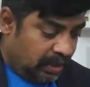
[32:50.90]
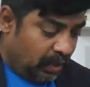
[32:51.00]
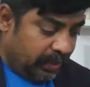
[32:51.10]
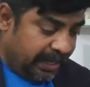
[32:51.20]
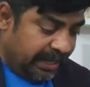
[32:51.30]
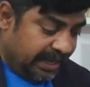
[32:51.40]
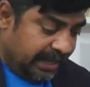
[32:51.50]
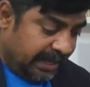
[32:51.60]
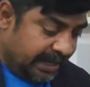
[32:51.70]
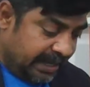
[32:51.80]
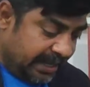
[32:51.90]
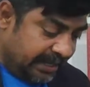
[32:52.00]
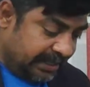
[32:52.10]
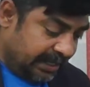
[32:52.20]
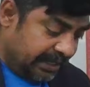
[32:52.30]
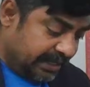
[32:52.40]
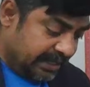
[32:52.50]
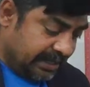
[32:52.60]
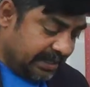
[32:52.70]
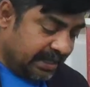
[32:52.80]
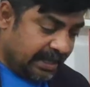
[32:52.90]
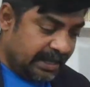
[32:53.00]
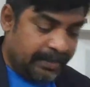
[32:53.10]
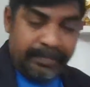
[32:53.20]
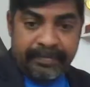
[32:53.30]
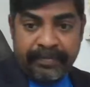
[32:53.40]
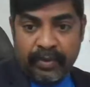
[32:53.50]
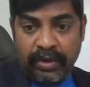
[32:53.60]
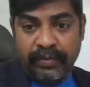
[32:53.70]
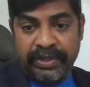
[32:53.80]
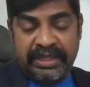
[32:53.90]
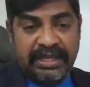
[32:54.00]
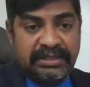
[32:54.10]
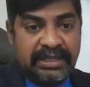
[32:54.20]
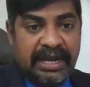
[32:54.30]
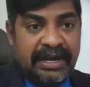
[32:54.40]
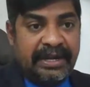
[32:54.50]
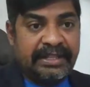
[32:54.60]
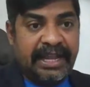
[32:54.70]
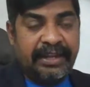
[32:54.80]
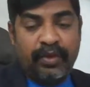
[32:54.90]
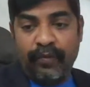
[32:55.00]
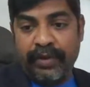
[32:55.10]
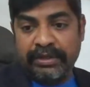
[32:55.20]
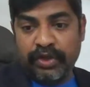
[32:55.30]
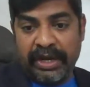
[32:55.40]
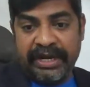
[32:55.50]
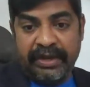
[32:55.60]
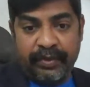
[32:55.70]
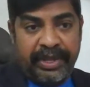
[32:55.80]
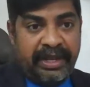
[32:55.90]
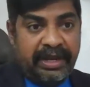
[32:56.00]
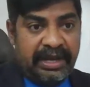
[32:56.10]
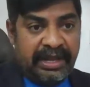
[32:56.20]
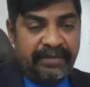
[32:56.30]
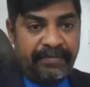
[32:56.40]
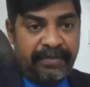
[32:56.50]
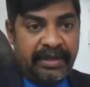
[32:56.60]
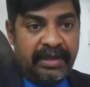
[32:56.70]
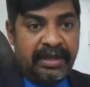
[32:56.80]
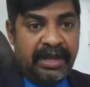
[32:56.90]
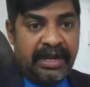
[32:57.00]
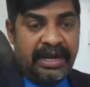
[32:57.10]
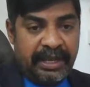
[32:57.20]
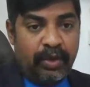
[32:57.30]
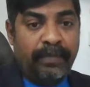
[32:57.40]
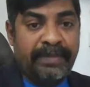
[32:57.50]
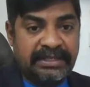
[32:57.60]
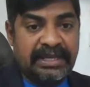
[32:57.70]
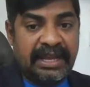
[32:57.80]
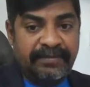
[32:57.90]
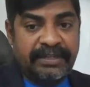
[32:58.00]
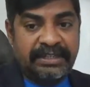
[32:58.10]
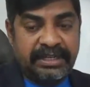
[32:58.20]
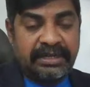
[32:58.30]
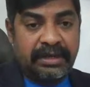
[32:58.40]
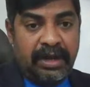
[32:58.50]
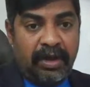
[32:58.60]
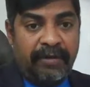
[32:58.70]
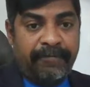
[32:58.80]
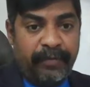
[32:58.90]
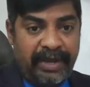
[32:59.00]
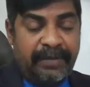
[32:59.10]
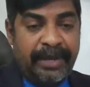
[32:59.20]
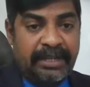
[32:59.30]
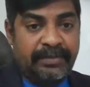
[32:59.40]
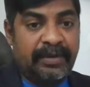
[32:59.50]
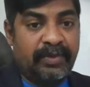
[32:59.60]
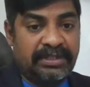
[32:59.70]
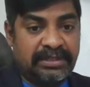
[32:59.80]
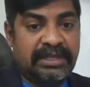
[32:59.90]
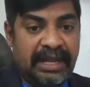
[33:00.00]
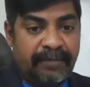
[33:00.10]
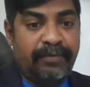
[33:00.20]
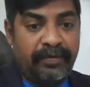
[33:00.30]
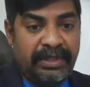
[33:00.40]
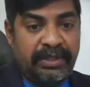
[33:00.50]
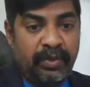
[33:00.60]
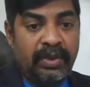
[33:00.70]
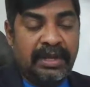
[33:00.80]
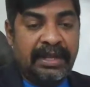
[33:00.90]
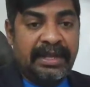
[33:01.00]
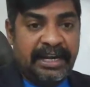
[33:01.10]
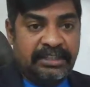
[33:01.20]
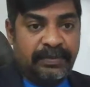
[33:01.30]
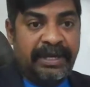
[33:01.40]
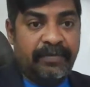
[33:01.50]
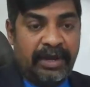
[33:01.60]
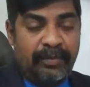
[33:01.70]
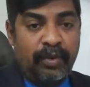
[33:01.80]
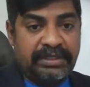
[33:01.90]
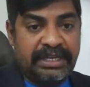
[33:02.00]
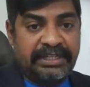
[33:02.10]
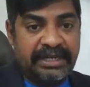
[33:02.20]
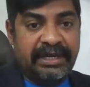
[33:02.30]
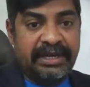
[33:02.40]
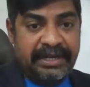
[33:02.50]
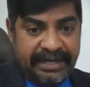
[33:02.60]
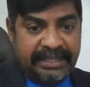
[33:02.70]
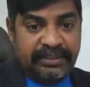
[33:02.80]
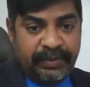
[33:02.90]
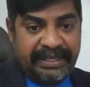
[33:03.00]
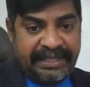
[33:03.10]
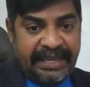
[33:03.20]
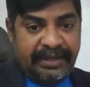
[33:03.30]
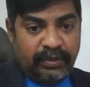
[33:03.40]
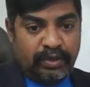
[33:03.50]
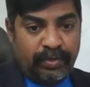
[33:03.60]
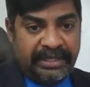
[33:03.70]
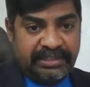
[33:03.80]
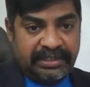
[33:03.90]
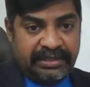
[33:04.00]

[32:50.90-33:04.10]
okay, I think I'm good with this, and thank you for joining today live. And I hope this live session of query management was helpful with you. Let's meet one more session next week. Thank you so much.